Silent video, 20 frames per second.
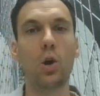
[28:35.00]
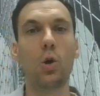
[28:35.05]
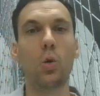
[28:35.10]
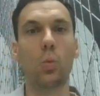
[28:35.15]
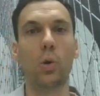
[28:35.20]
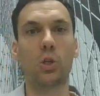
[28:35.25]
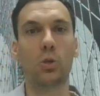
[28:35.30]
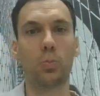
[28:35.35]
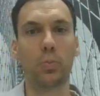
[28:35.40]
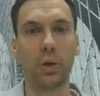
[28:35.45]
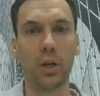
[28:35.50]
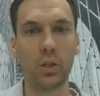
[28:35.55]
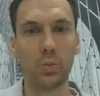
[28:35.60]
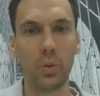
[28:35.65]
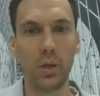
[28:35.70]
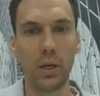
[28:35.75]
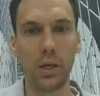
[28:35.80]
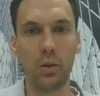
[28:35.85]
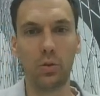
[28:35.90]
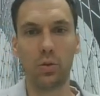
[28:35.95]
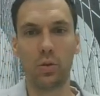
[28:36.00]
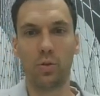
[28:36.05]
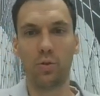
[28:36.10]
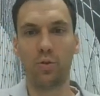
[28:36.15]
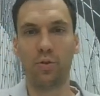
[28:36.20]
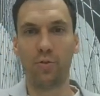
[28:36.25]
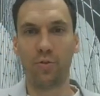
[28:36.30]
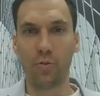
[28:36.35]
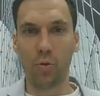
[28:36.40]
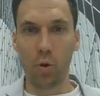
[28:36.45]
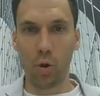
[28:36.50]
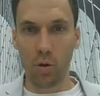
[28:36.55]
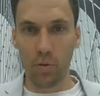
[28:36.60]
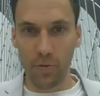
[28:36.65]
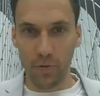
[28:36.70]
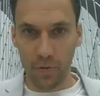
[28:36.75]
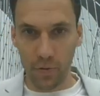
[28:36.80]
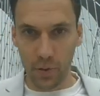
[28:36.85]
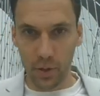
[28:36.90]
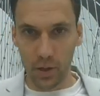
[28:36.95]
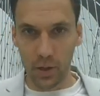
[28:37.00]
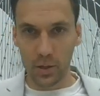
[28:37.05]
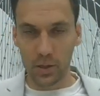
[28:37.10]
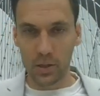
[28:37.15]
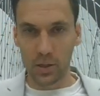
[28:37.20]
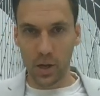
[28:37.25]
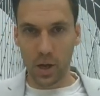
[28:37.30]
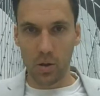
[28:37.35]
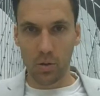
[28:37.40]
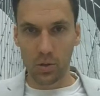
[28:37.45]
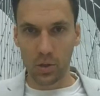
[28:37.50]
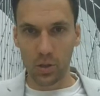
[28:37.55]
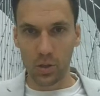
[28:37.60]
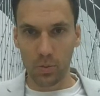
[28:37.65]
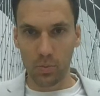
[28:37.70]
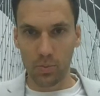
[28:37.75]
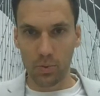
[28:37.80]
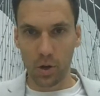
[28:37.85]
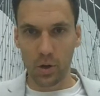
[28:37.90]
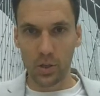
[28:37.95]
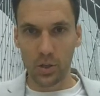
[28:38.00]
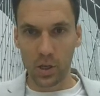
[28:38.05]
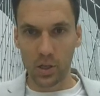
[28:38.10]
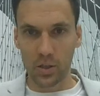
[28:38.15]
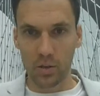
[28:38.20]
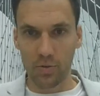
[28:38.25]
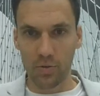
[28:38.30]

Which brings me to the fourth sales process,